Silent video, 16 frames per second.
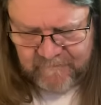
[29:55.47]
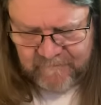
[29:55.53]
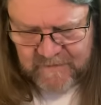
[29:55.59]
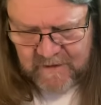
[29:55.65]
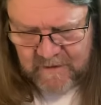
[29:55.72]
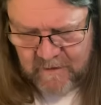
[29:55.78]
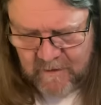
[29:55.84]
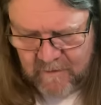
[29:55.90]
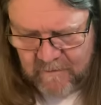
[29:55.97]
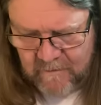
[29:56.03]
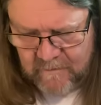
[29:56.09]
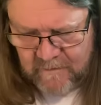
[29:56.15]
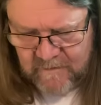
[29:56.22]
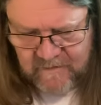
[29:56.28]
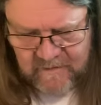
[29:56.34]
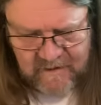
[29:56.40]
you know.
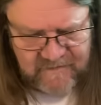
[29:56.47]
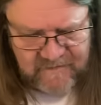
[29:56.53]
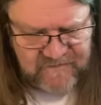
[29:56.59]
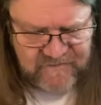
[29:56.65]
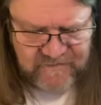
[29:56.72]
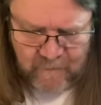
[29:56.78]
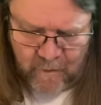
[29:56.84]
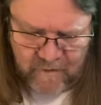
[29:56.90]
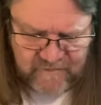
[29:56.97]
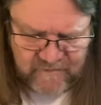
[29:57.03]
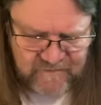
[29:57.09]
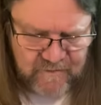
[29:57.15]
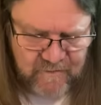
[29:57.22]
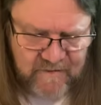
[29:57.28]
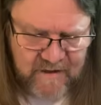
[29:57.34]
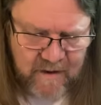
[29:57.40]
Let Source
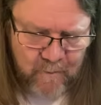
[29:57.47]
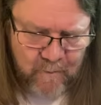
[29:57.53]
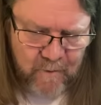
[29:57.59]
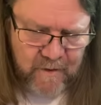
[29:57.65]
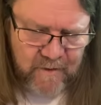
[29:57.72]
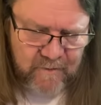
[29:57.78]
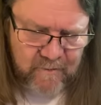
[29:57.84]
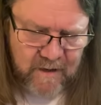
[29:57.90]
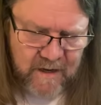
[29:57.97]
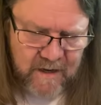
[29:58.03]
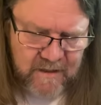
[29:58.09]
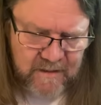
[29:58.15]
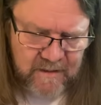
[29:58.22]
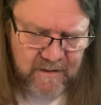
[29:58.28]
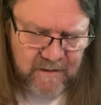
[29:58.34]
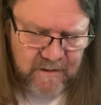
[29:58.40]
do that work right
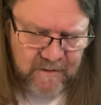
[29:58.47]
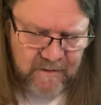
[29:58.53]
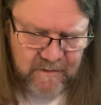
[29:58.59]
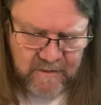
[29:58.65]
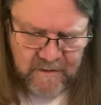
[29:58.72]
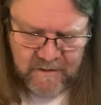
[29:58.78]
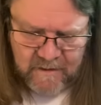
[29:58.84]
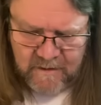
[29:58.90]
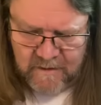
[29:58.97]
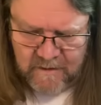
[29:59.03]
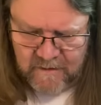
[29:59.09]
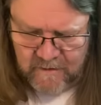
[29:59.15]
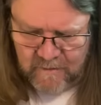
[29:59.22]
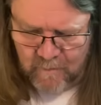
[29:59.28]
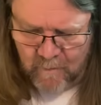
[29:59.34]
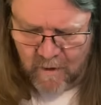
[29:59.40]
here.
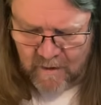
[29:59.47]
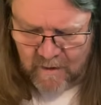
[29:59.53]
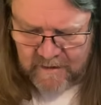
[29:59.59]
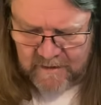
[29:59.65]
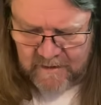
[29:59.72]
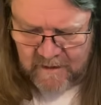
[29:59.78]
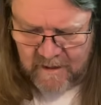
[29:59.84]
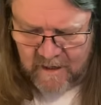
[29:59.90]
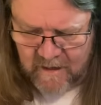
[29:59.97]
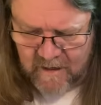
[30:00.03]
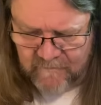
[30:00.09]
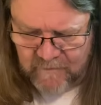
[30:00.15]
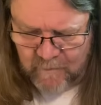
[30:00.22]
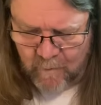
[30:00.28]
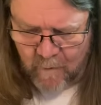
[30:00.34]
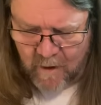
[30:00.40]
You walk in love,
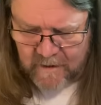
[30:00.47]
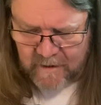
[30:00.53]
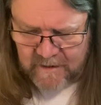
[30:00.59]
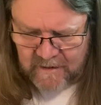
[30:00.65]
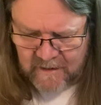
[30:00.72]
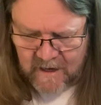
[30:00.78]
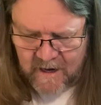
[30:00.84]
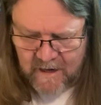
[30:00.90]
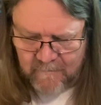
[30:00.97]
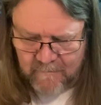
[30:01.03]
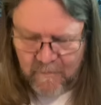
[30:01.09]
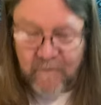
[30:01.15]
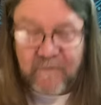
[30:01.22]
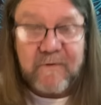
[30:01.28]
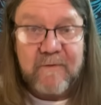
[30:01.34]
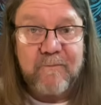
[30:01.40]
you walk in light,
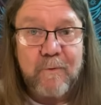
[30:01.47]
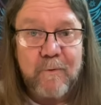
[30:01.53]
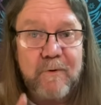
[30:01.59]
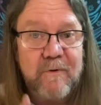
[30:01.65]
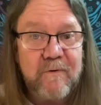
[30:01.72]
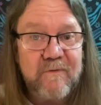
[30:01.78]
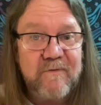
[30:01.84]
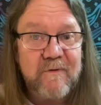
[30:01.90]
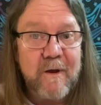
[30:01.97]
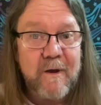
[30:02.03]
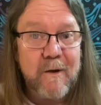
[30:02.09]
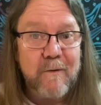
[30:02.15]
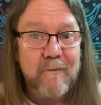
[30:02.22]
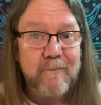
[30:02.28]
mostly for yourself,